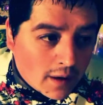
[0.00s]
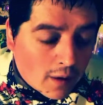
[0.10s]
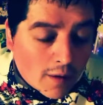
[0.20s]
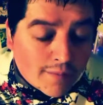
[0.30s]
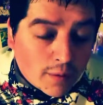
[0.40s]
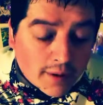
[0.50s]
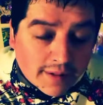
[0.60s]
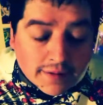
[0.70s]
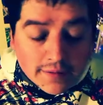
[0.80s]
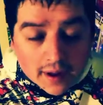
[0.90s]
over with
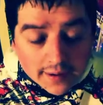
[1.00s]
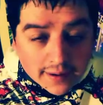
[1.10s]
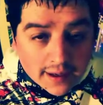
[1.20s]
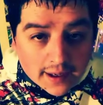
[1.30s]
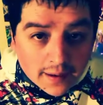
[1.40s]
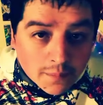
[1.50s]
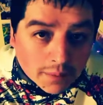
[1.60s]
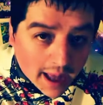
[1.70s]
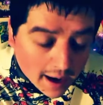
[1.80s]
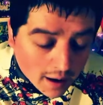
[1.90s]
Shotzi
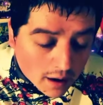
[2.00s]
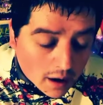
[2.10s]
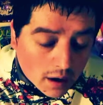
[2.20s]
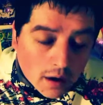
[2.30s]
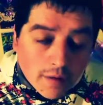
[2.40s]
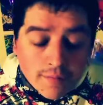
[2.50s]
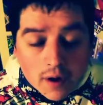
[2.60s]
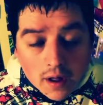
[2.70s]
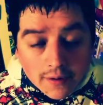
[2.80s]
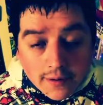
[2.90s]
Blackheart, her
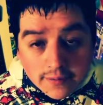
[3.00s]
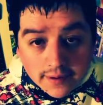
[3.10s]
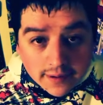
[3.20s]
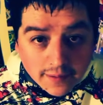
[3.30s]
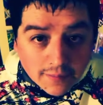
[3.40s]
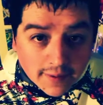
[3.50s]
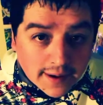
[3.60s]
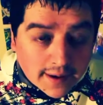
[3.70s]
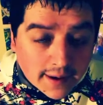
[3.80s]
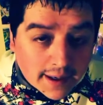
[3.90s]
father just
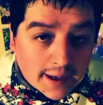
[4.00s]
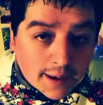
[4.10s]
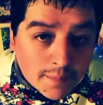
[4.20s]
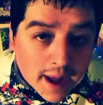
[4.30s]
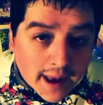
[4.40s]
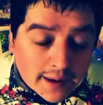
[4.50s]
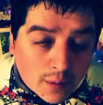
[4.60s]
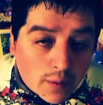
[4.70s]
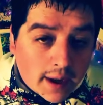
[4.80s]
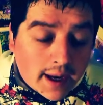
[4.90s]
recently passed
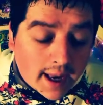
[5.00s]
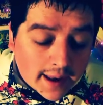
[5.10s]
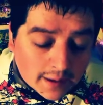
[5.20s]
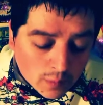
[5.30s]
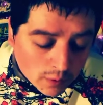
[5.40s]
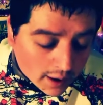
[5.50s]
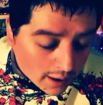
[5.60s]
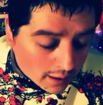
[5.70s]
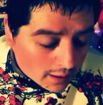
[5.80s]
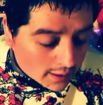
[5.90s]
away as
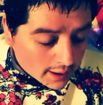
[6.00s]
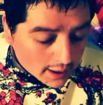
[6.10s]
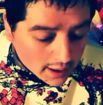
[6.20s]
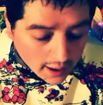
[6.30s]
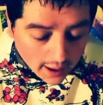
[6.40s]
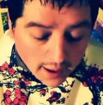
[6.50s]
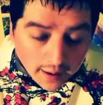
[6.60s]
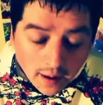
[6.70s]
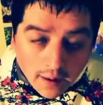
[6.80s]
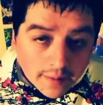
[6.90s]
well. And
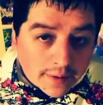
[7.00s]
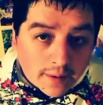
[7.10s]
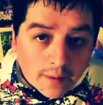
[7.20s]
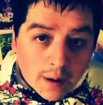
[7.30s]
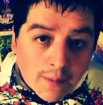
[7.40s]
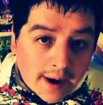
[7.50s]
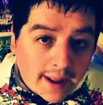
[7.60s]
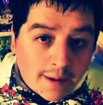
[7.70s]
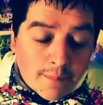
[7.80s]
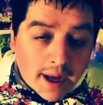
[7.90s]
also I want to
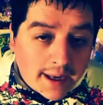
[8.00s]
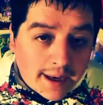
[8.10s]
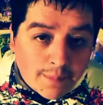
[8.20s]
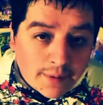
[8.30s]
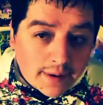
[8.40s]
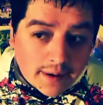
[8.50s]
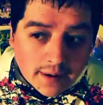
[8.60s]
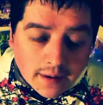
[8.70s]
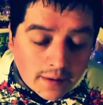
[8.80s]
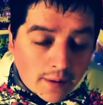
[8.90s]
give my deepest
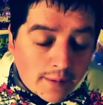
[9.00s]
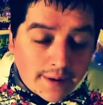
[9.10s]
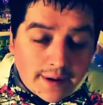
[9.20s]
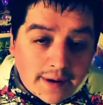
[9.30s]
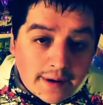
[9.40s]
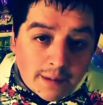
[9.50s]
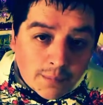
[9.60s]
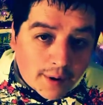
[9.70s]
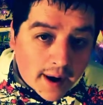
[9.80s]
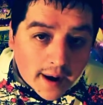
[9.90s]
condolences and
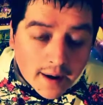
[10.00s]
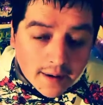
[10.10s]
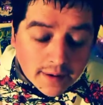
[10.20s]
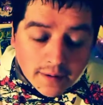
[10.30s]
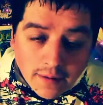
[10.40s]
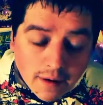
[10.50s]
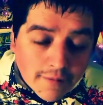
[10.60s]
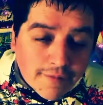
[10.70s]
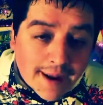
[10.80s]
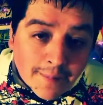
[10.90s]
prayers to her
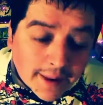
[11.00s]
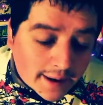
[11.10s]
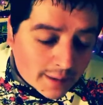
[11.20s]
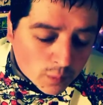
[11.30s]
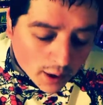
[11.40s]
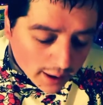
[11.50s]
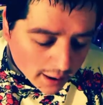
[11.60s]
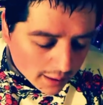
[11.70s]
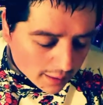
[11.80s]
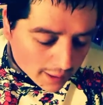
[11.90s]
family as
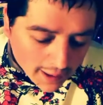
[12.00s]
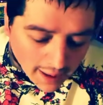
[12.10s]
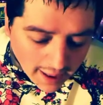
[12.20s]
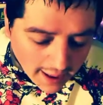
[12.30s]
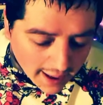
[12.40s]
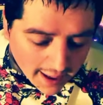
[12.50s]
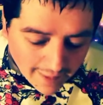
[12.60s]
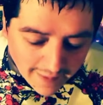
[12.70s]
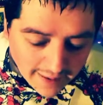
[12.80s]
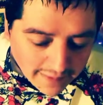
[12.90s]
well. And
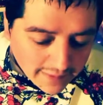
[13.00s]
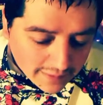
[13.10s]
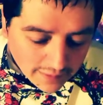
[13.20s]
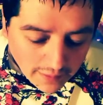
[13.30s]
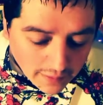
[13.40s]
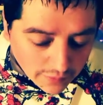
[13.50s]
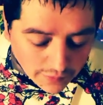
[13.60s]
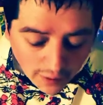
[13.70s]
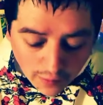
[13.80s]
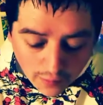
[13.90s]
that just,
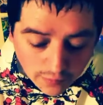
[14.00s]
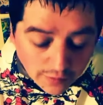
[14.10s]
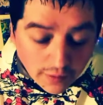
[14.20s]
shows,